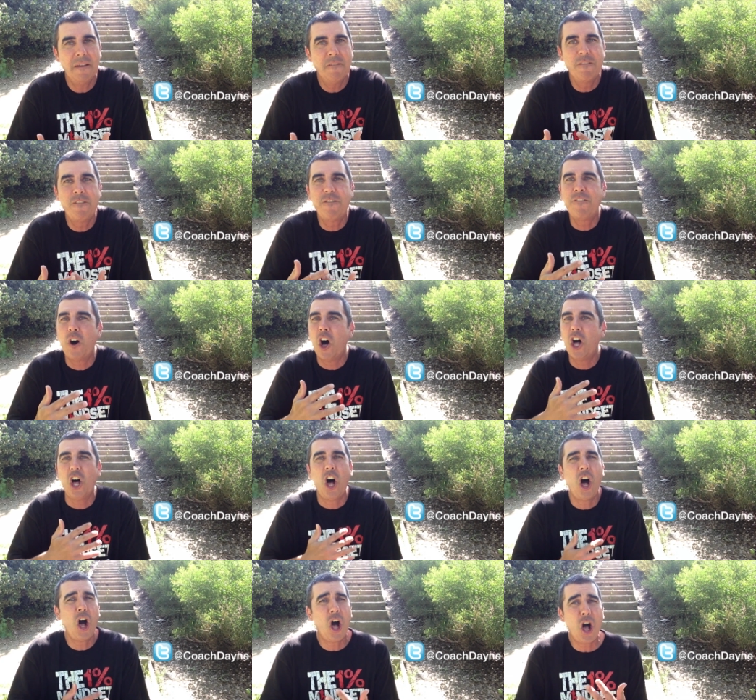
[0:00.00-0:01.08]
fall
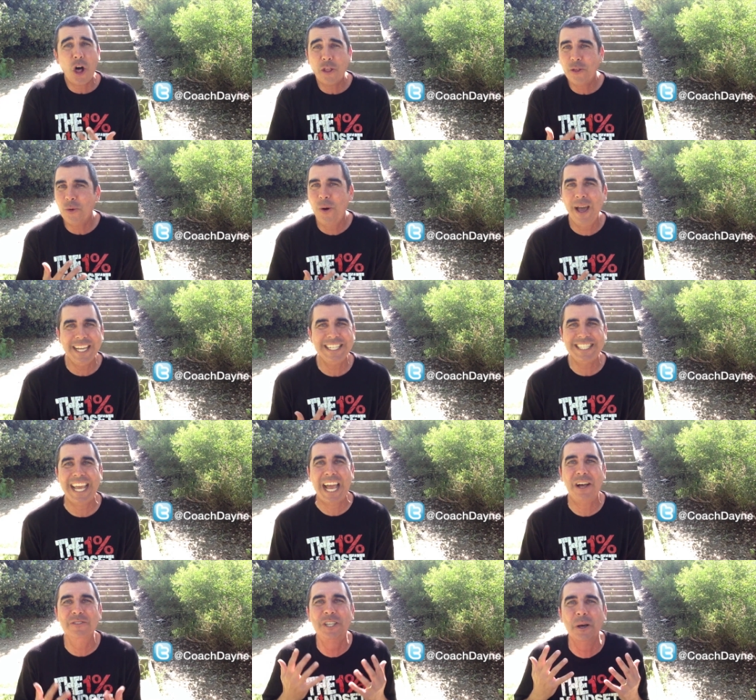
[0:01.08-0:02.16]
all the way
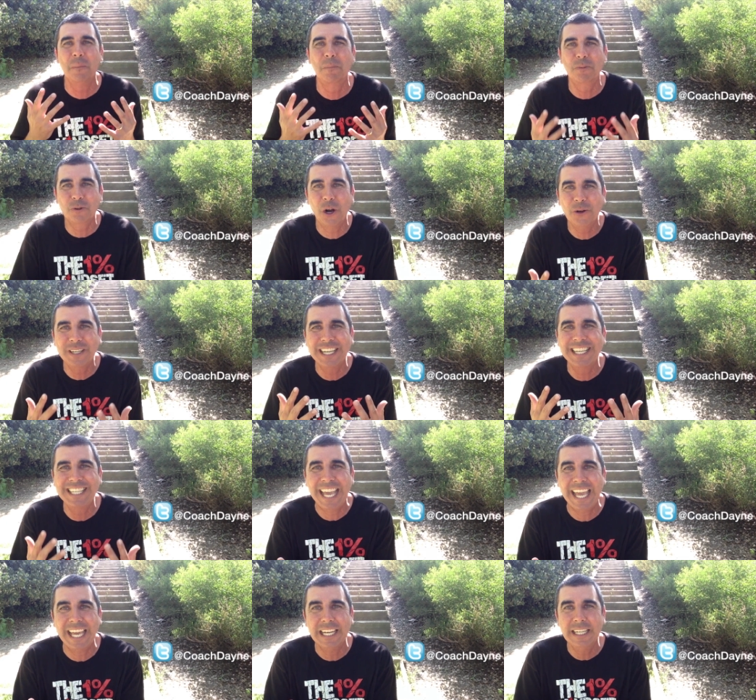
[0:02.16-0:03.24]
down to broke
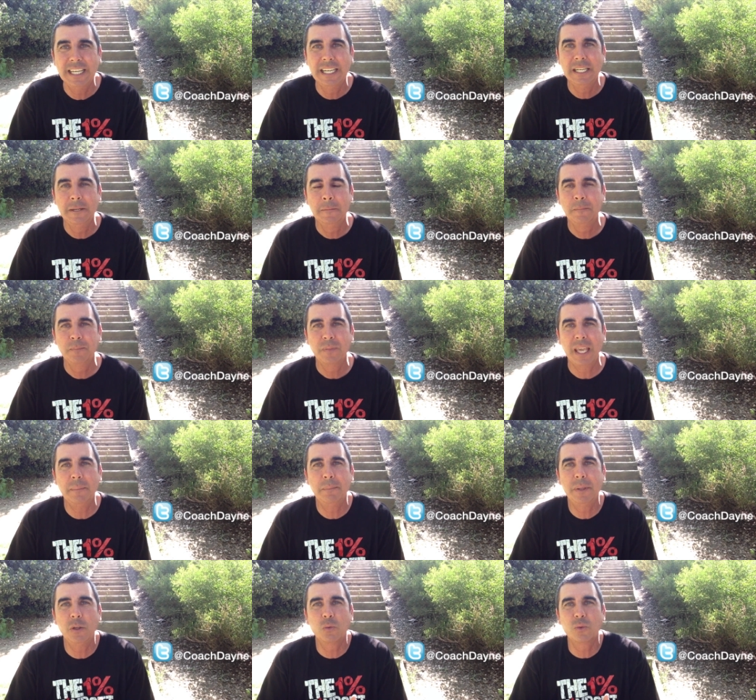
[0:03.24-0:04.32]
again,
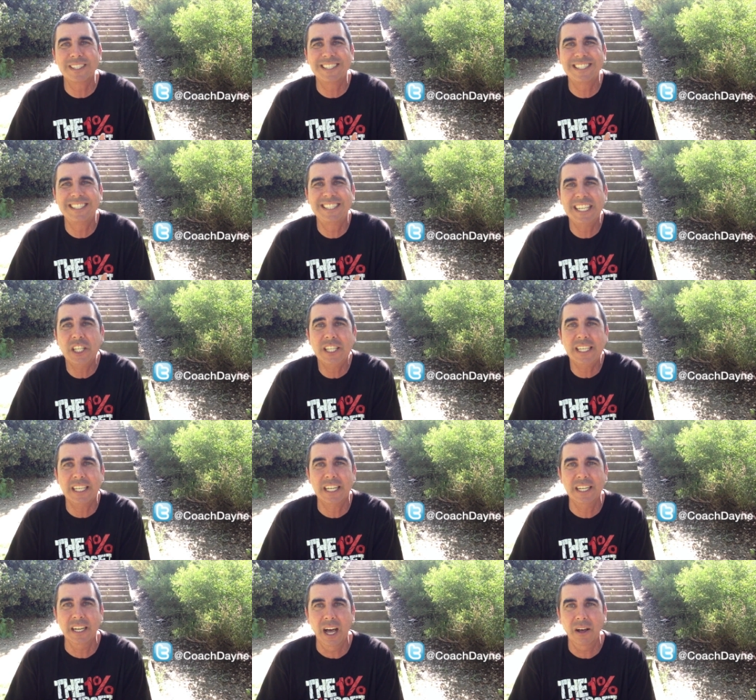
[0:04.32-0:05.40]
and be resilient
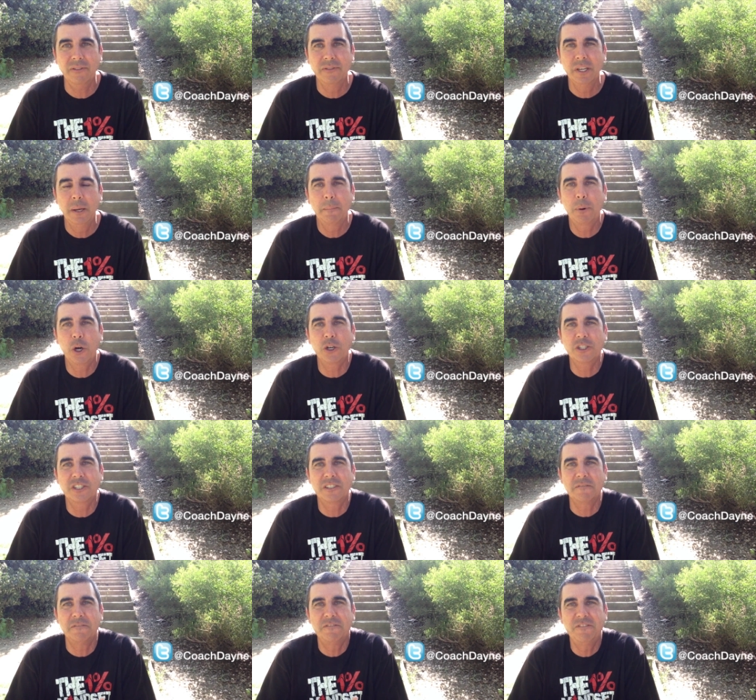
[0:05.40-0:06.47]
enough,
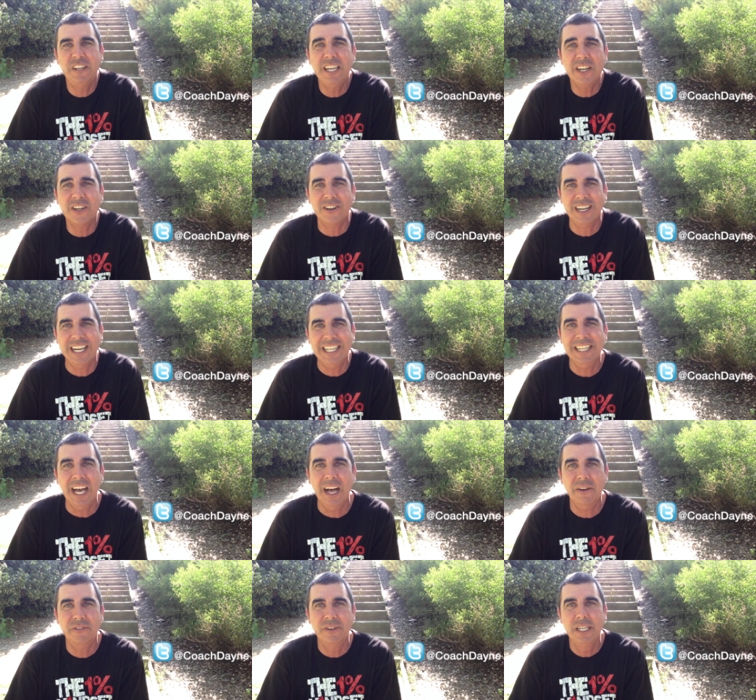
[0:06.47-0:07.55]
persevere
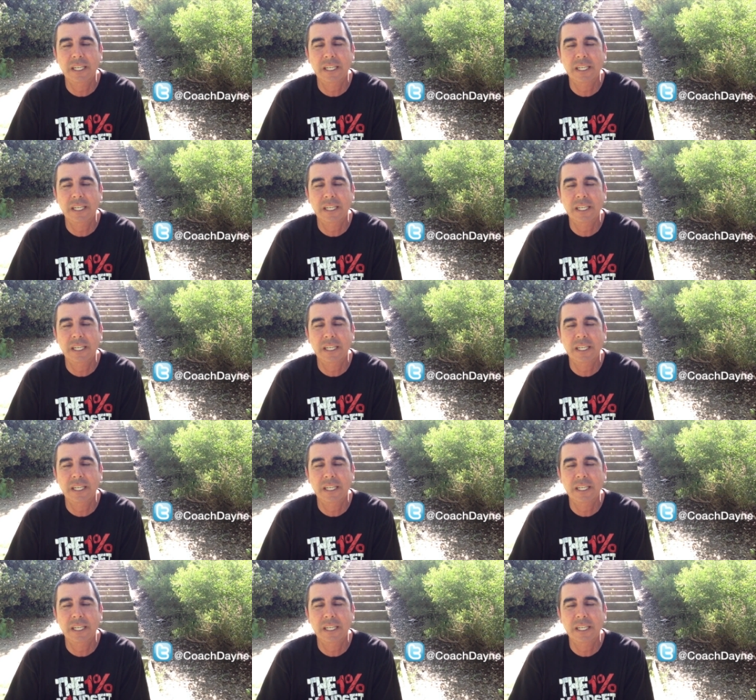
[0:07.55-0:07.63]
enough